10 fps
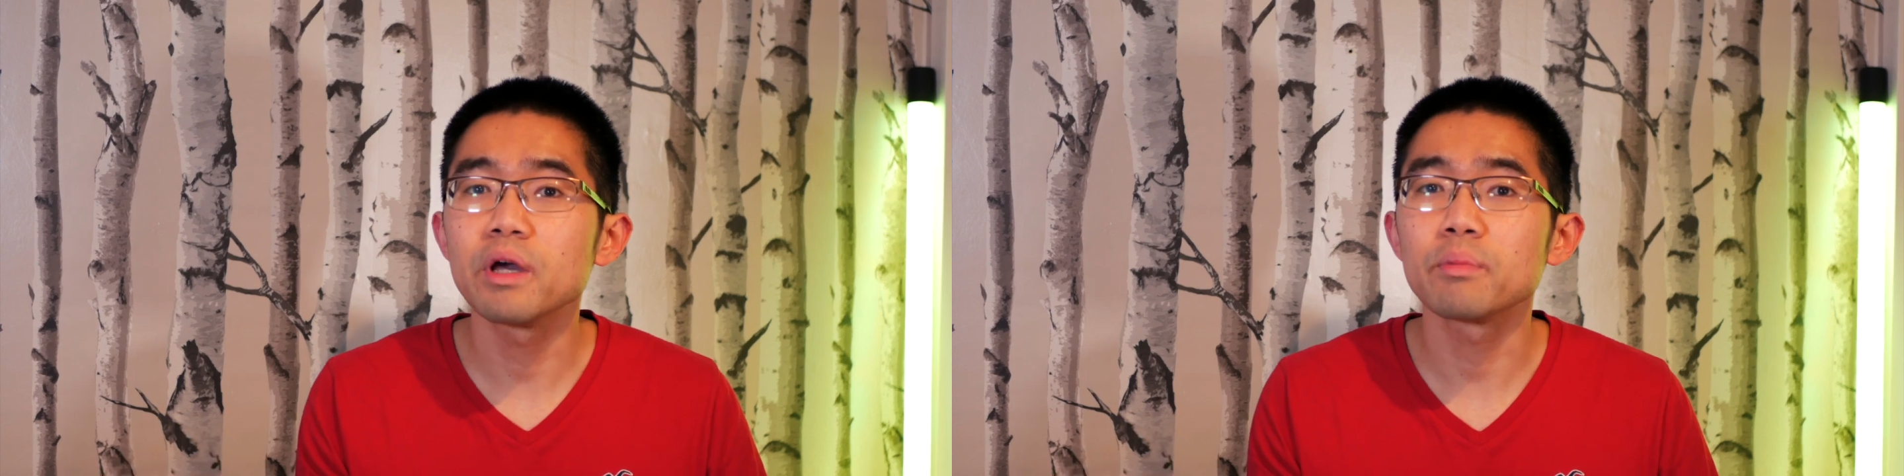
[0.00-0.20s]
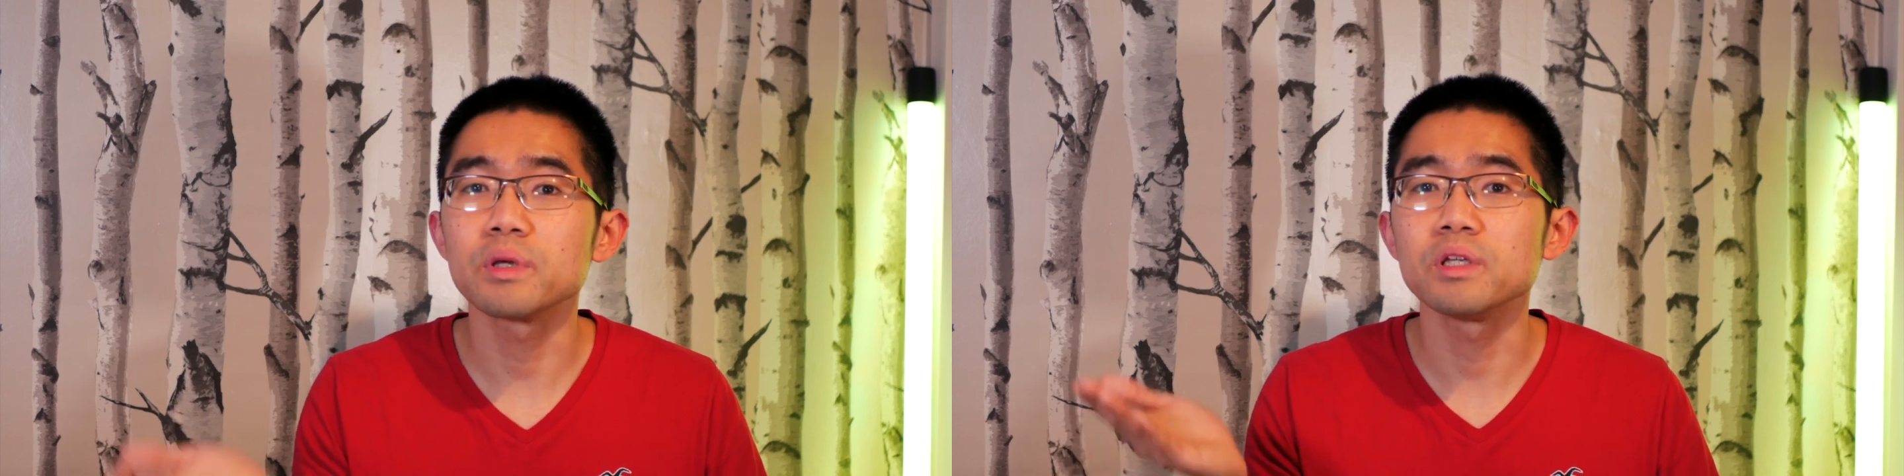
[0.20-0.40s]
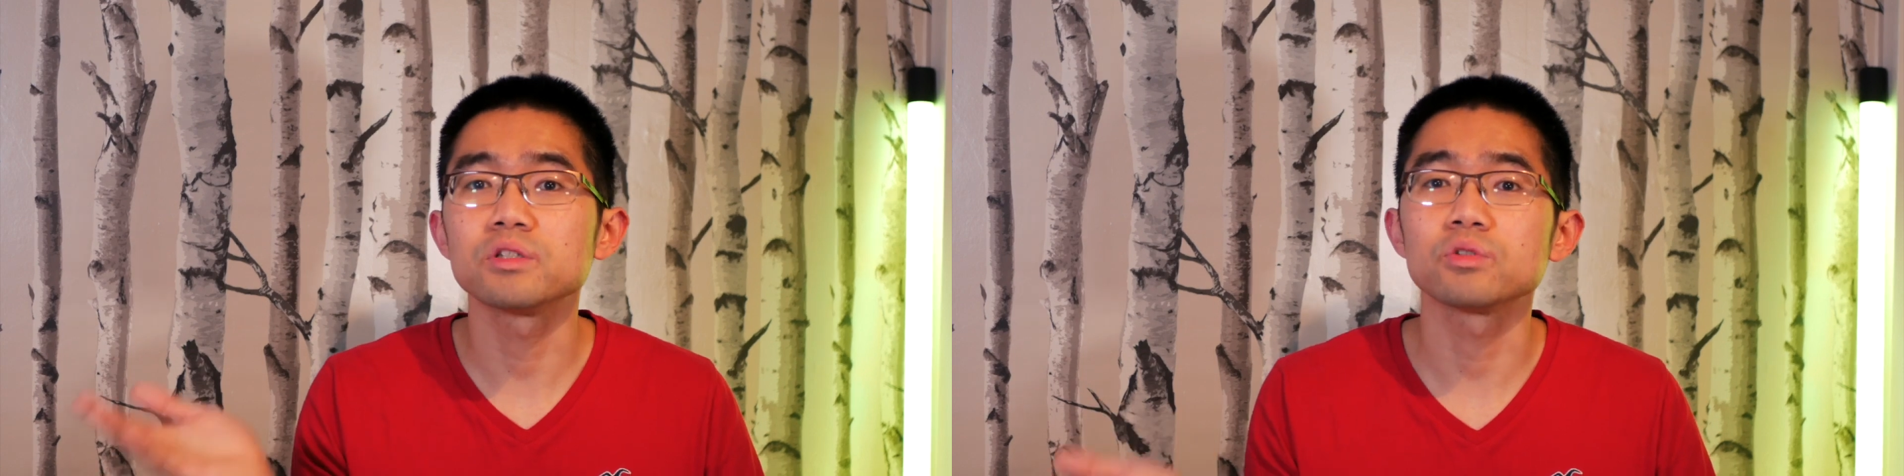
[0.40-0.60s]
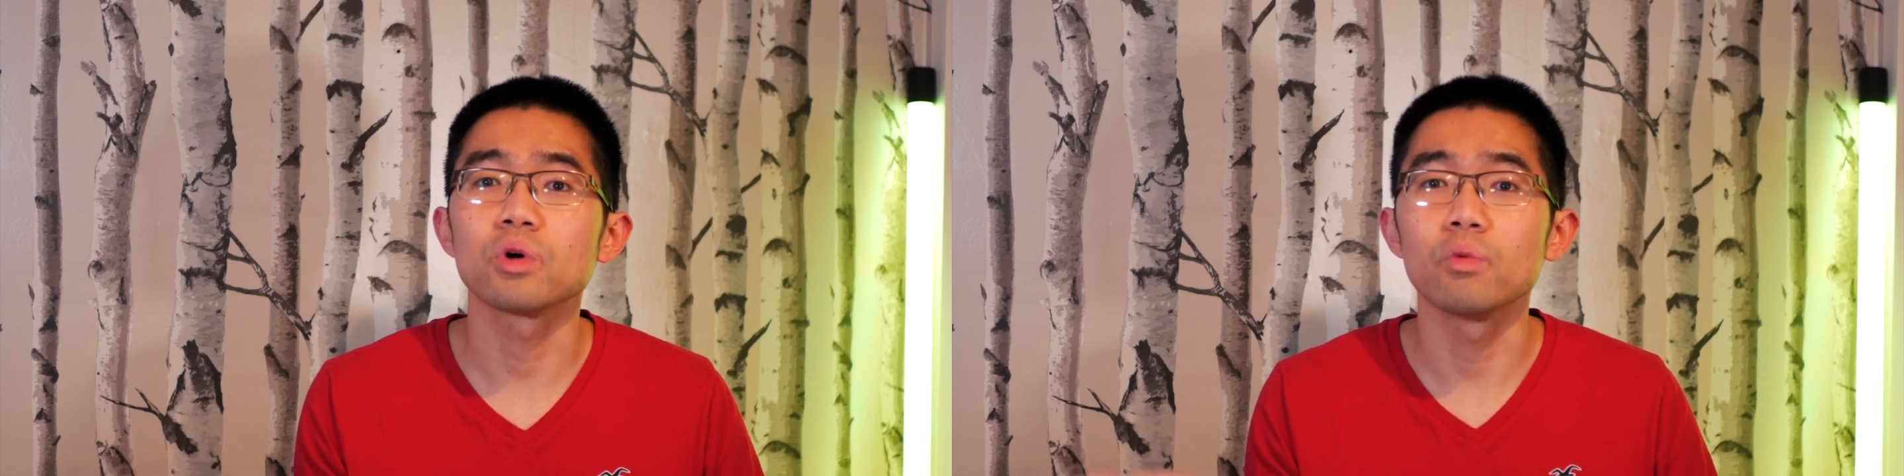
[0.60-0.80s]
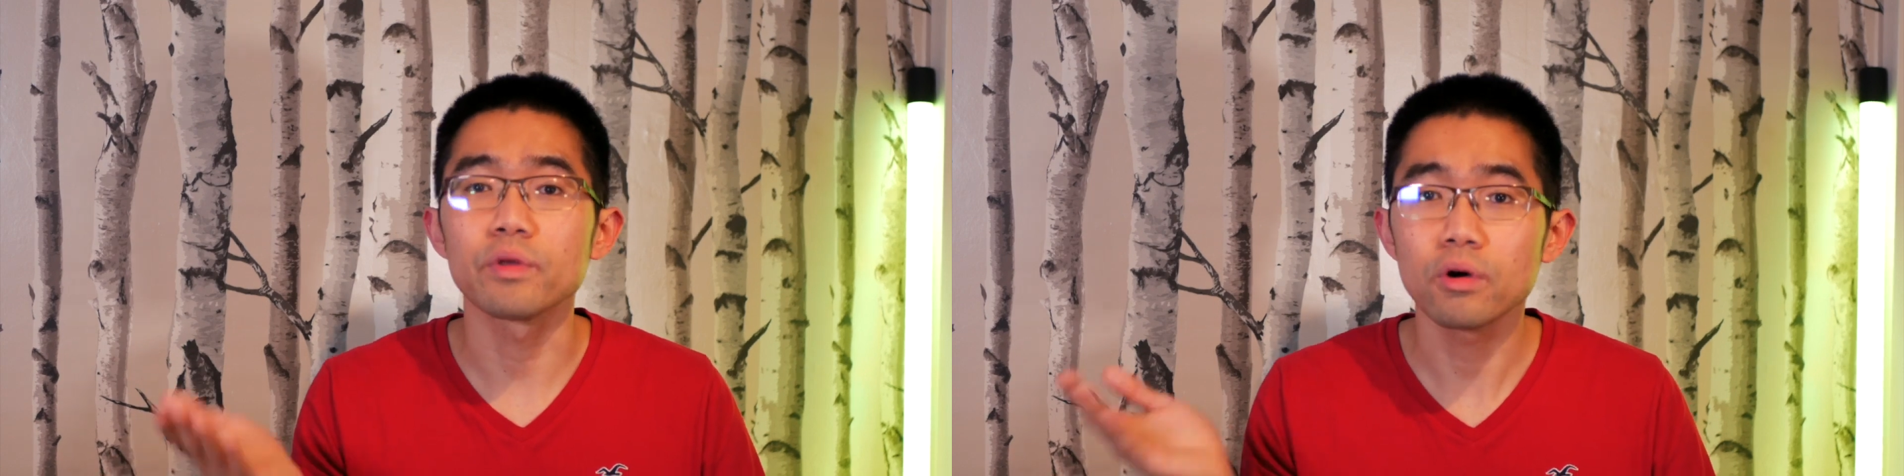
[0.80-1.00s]
uppies
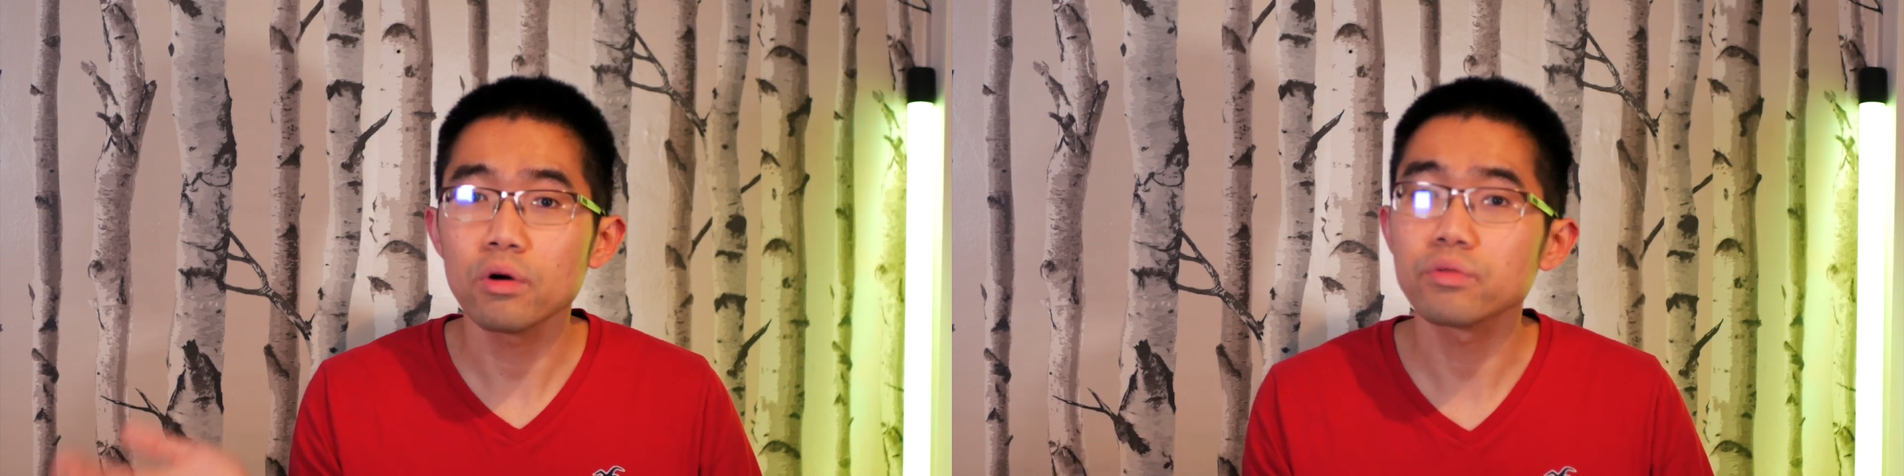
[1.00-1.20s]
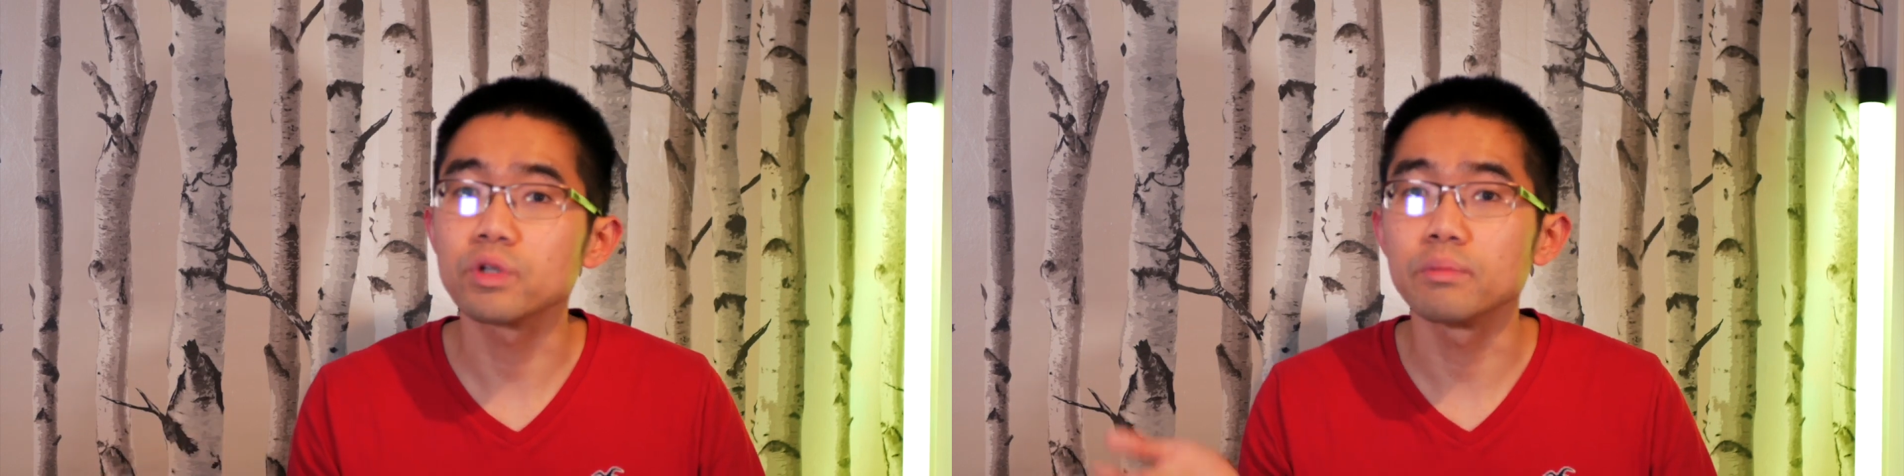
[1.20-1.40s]
with all 3